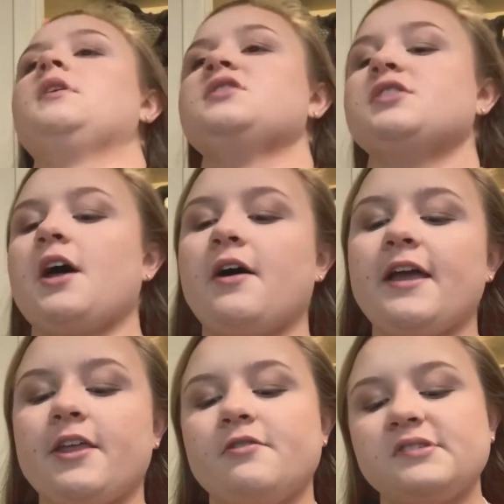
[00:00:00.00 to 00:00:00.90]
So I
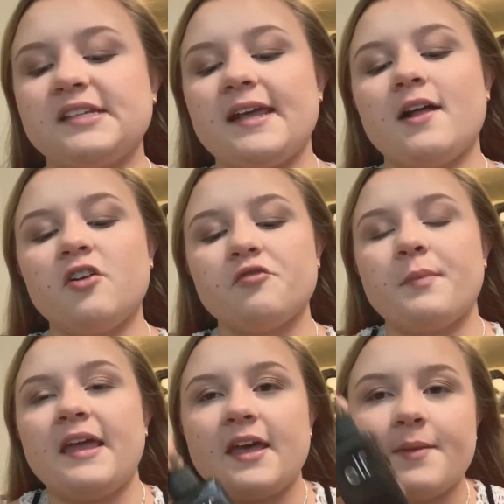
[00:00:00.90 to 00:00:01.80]
use the e.l.f.
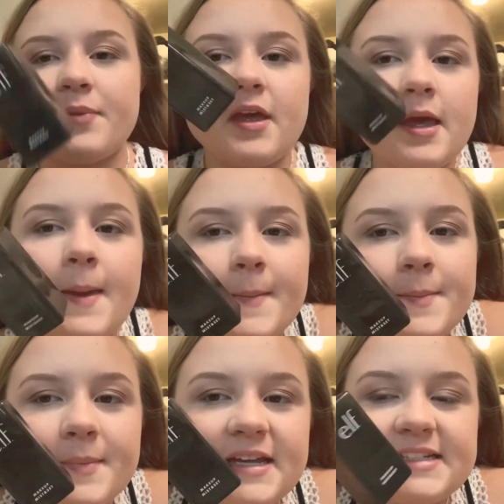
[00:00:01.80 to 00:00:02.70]
makeup
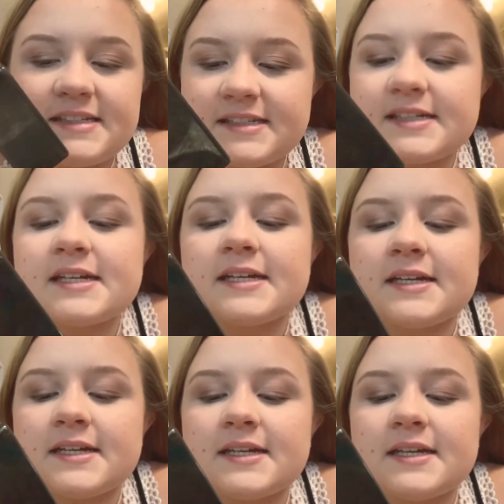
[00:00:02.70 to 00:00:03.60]
mist
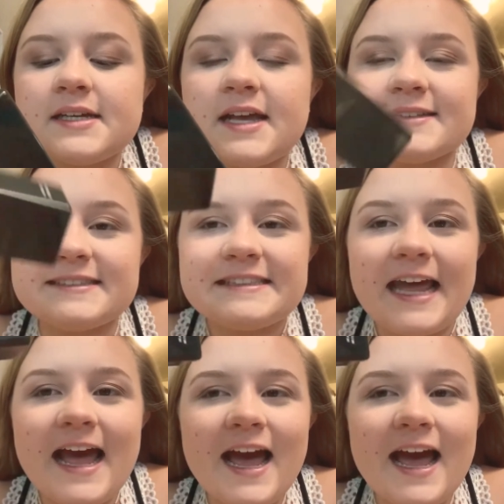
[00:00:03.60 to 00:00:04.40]
and set.